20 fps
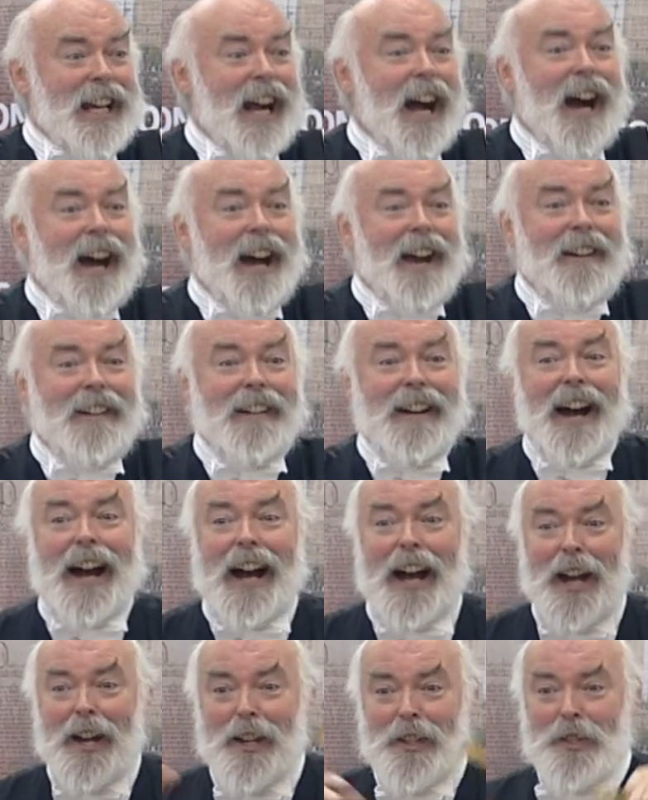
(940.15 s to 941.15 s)
higher and
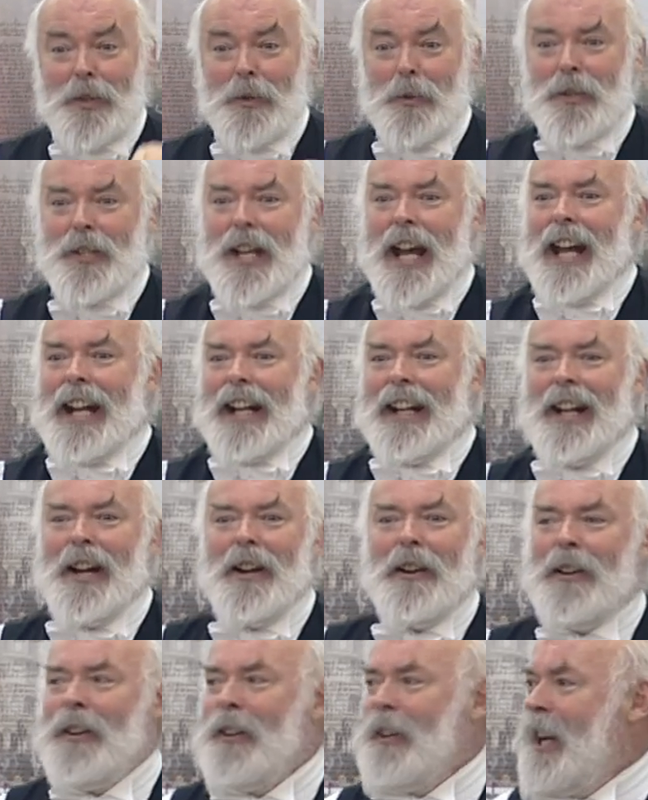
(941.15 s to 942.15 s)
higher as you sank
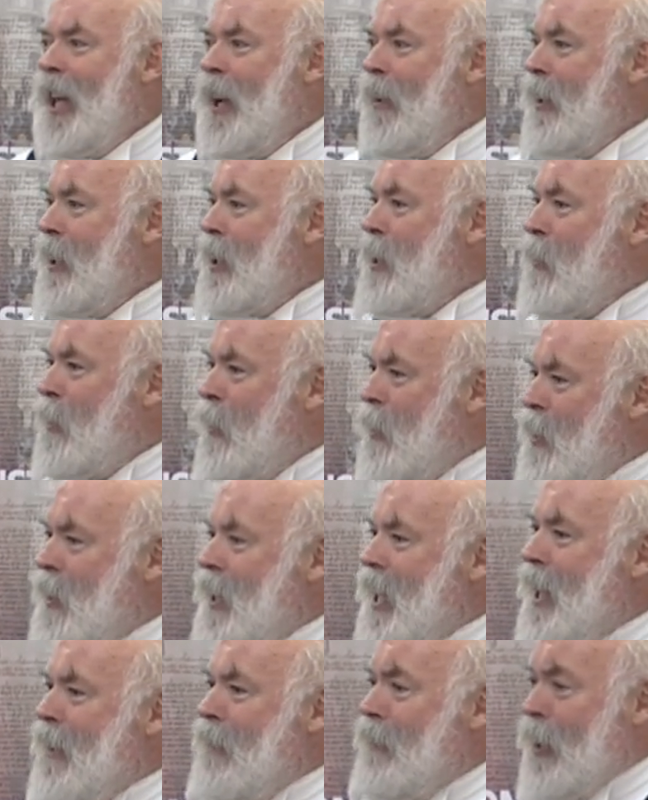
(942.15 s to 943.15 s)
lower and lower towards
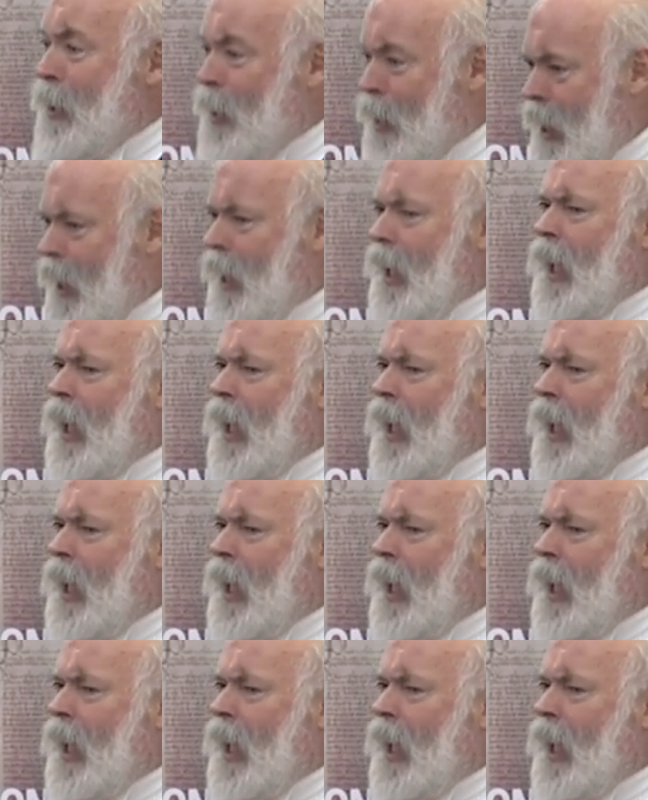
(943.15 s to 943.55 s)
the airfield,